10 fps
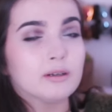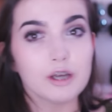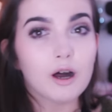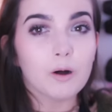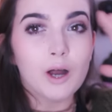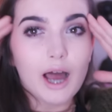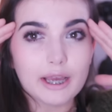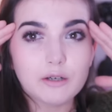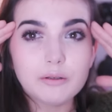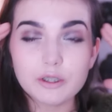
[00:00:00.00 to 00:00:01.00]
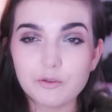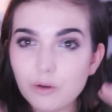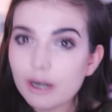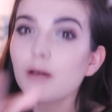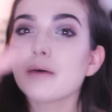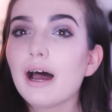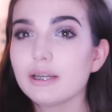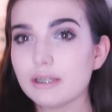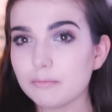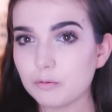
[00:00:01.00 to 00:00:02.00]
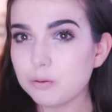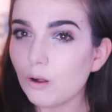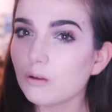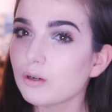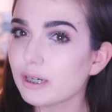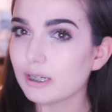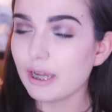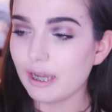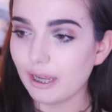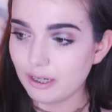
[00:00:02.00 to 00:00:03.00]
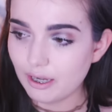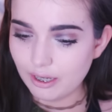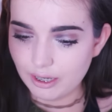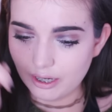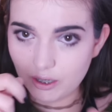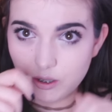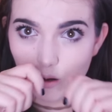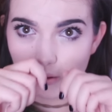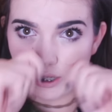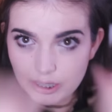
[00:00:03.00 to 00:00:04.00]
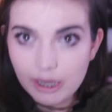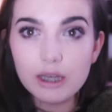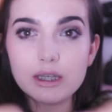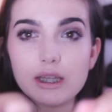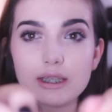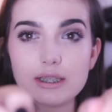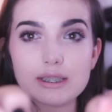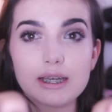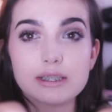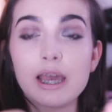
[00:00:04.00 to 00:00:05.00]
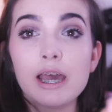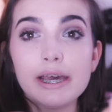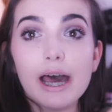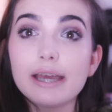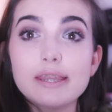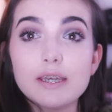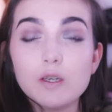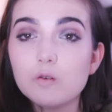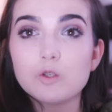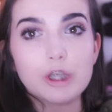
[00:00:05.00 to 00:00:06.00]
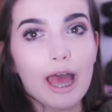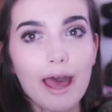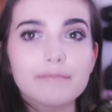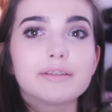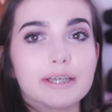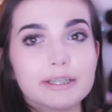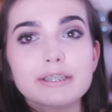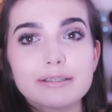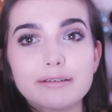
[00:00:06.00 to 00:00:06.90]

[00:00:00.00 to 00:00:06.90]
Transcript: So I quickly run up behind him with Polaroid in hand, and I go and I hand it like this and I say, I think you should have this.